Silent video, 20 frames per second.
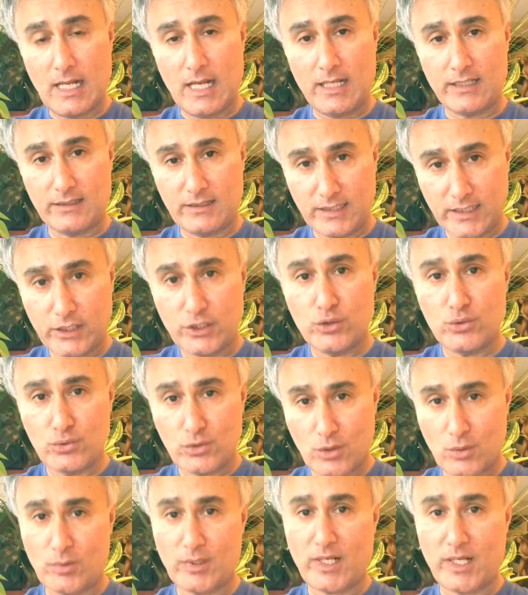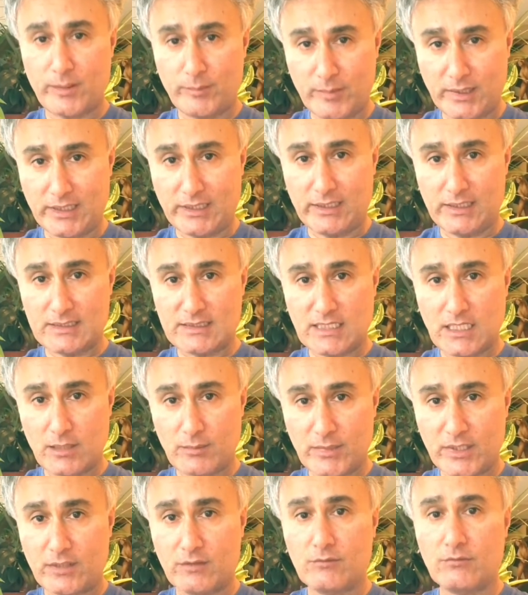I think you know what I mean. It's
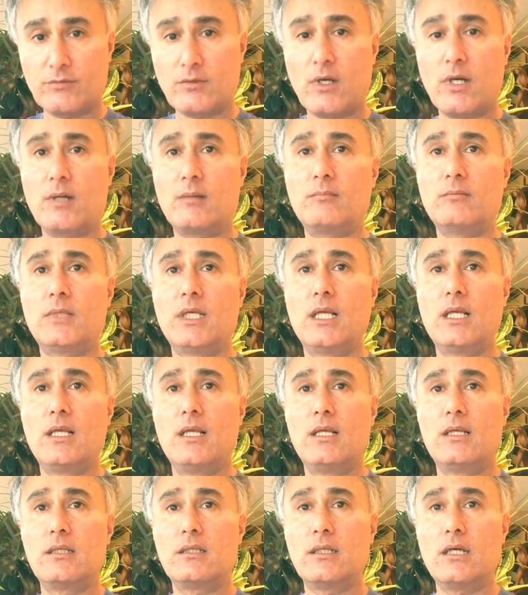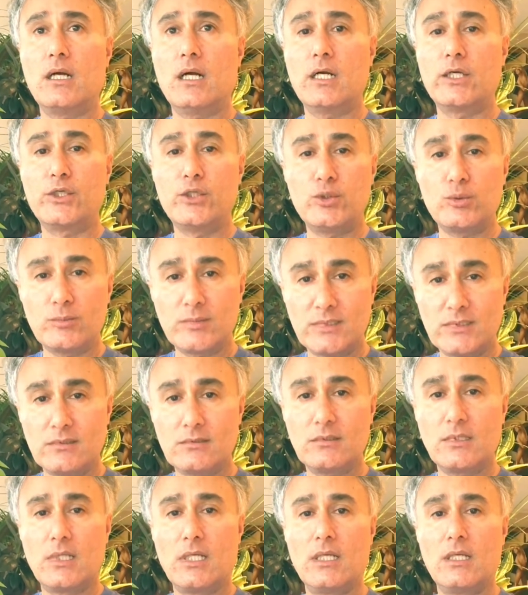coming from a human
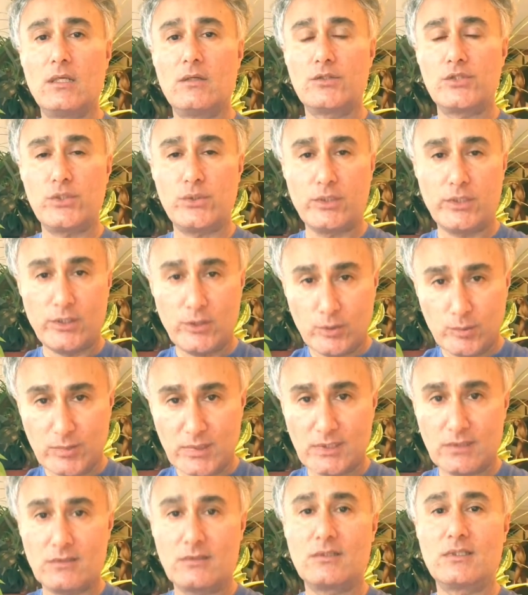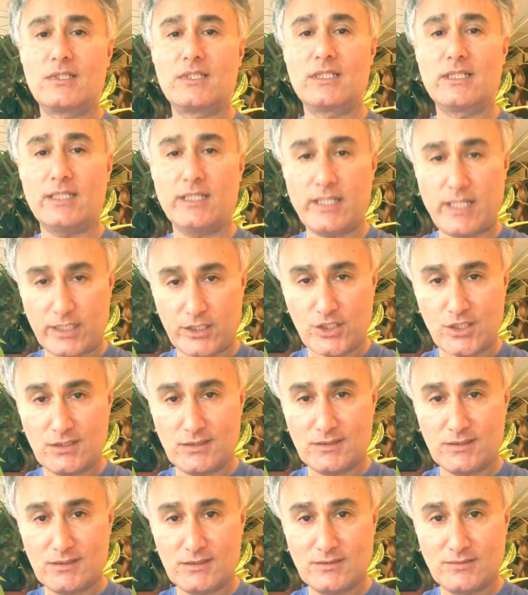to human
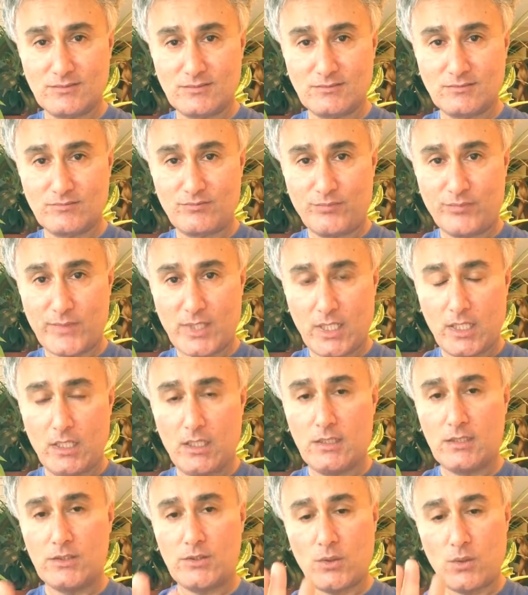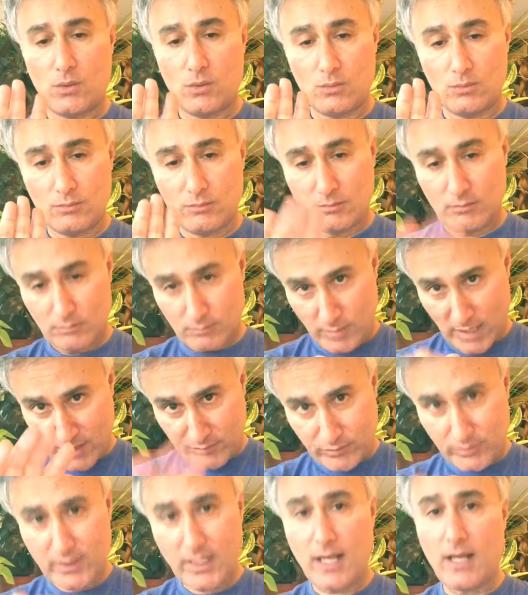connections. So bye
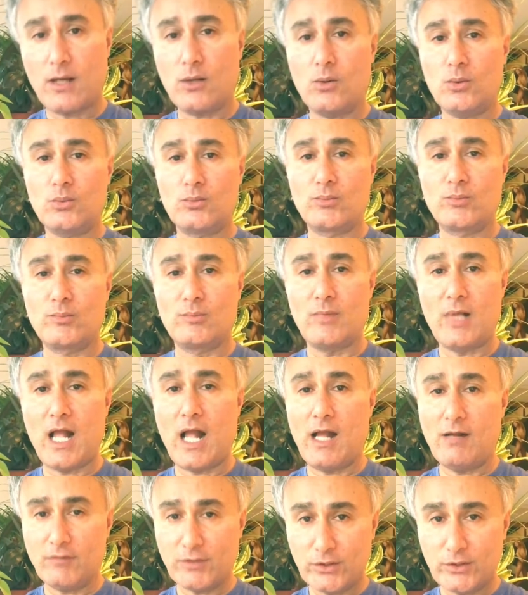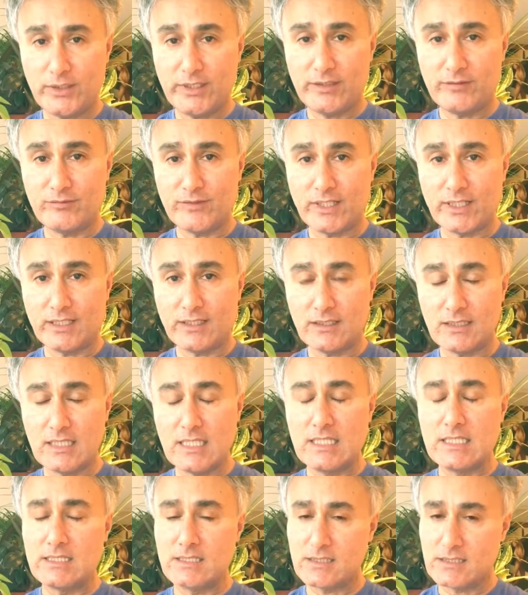for now. Have a good evening.
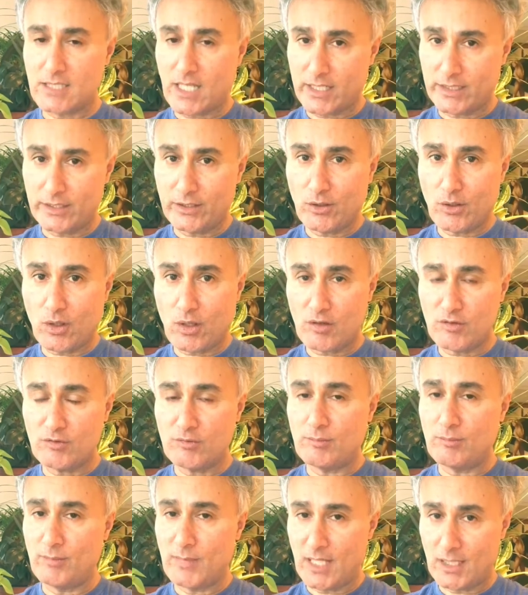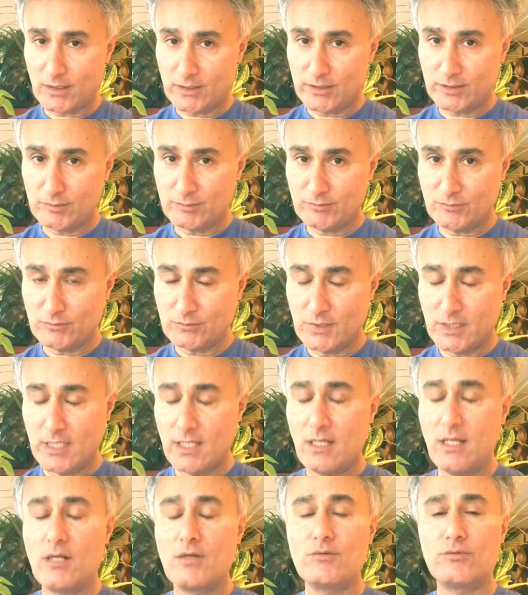Signing off, Malcolm
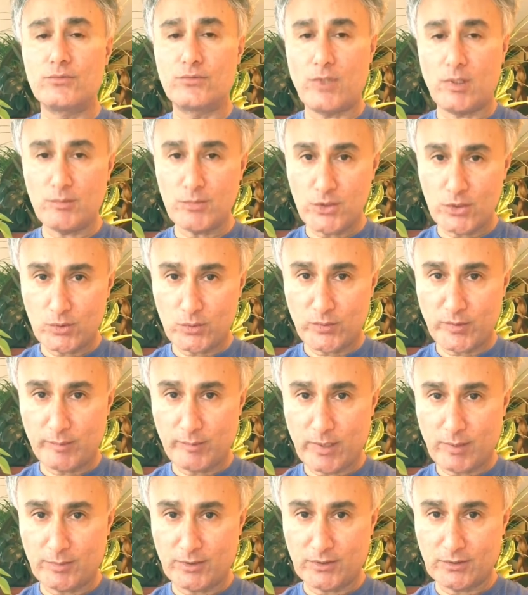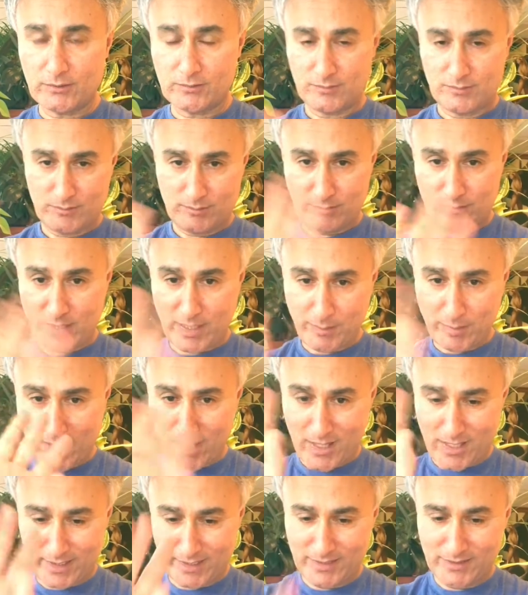from Jewelry Bubble. Bye
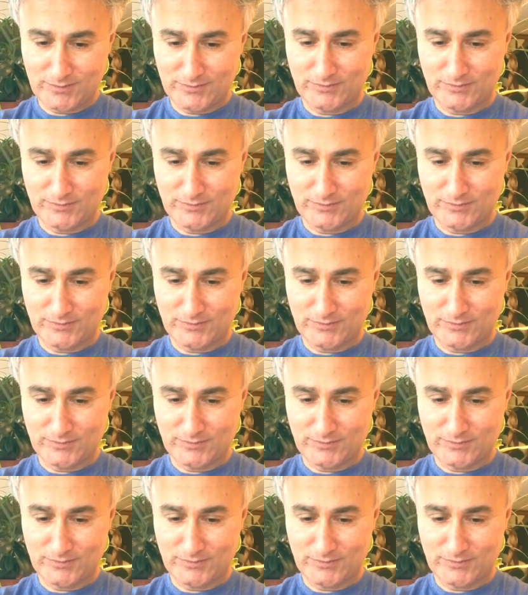bye.